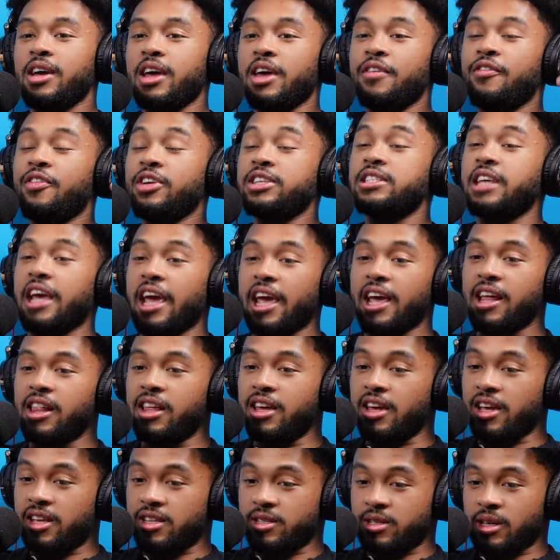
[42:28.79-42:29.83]
if it's
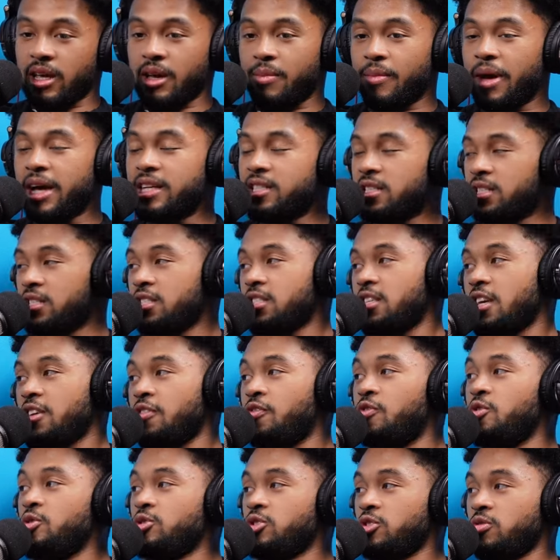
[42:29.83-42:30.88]
aliens, like, imagine it's just,
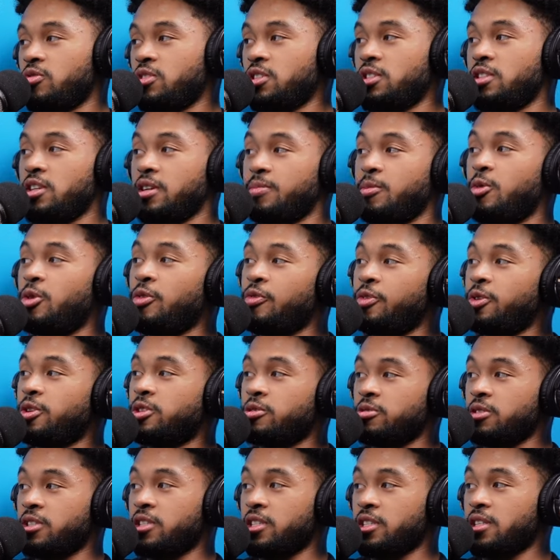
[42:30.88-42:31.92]
like, futuristic. More
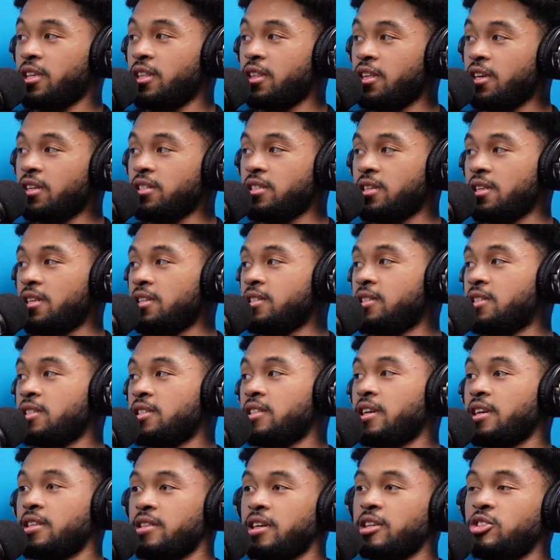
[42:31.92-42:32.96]
futuristic than this, and it's
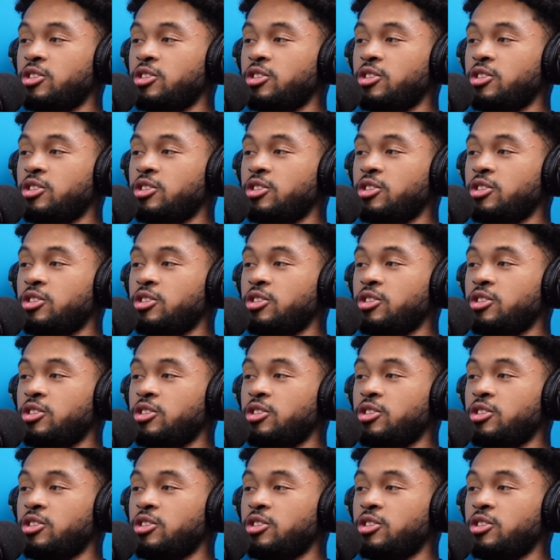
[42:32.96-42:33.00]
just, like,